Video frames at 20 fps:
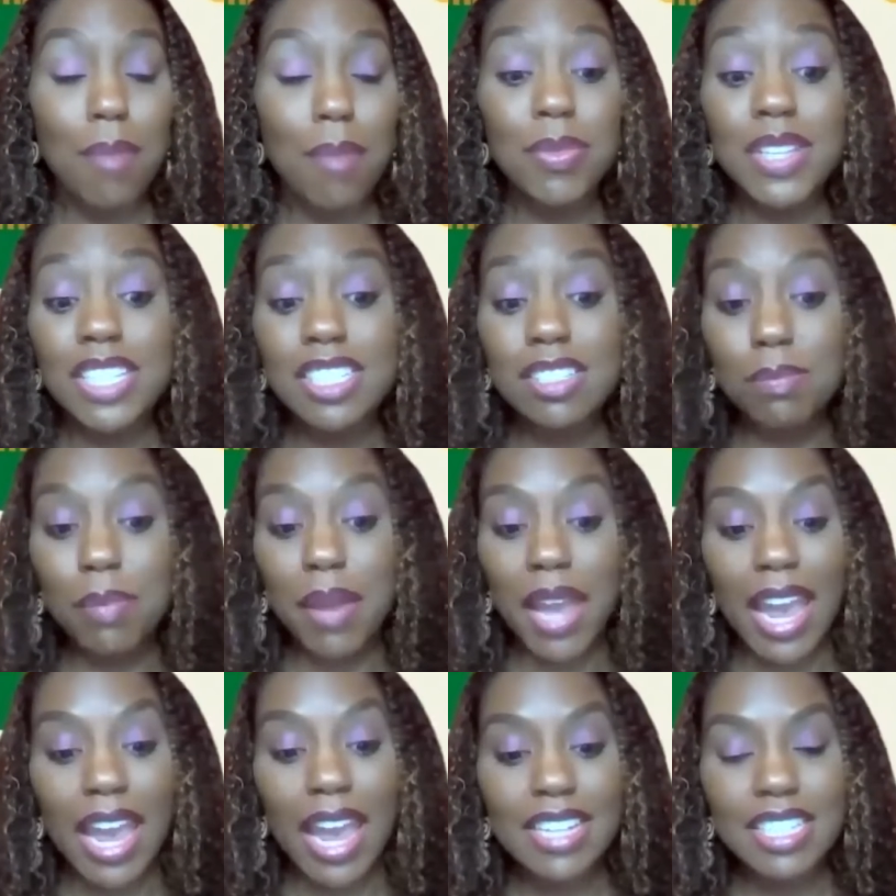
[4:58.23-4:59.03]
These
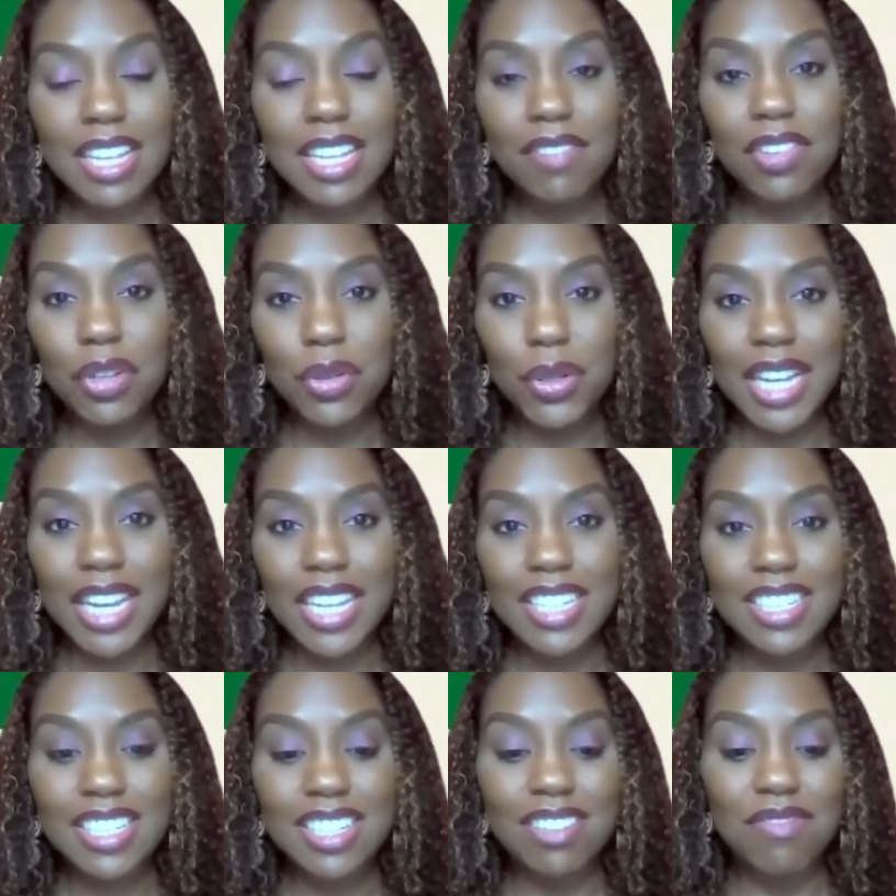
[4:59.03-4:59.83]
bans have
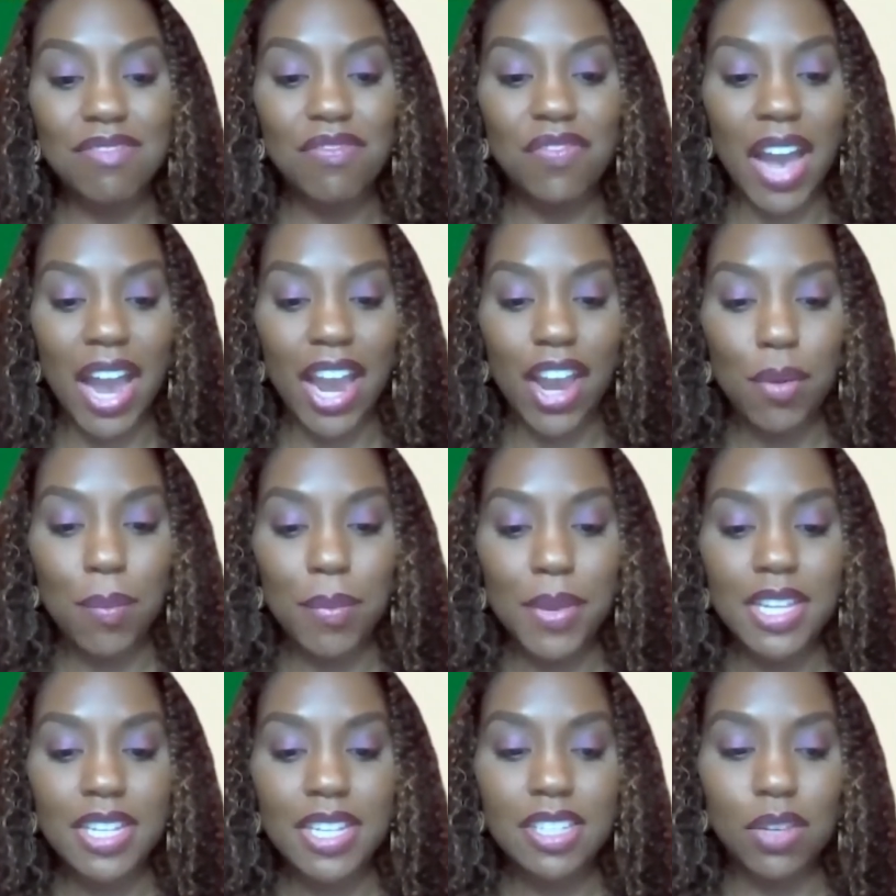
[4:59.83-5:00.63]
created an
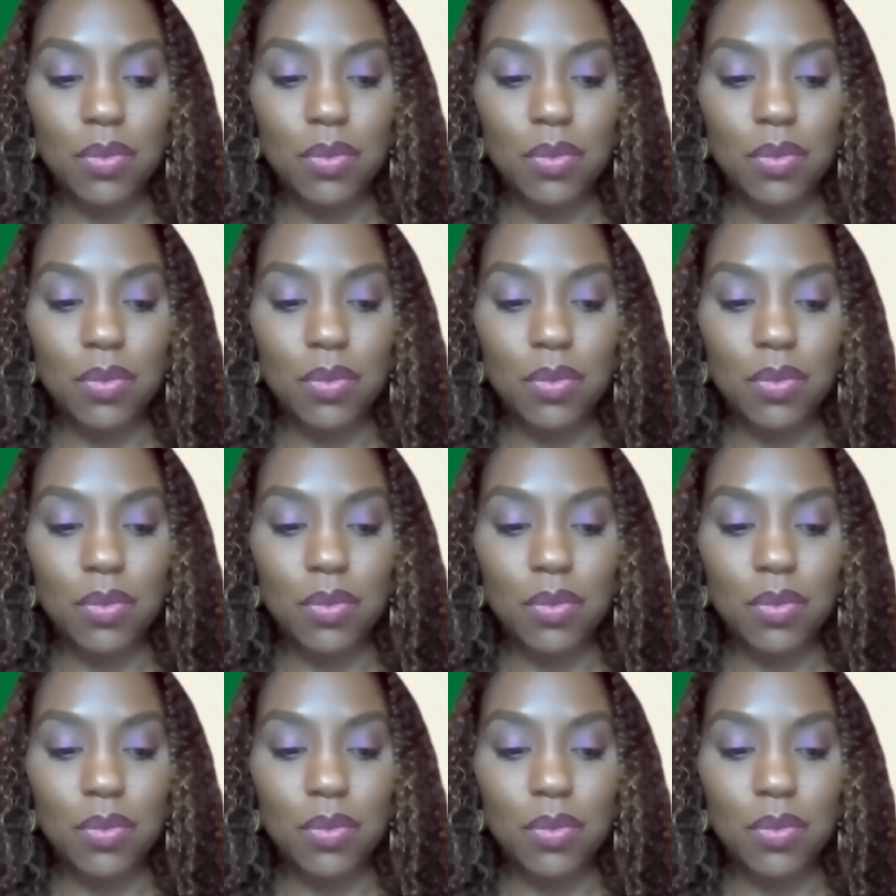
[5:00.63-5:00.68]
environment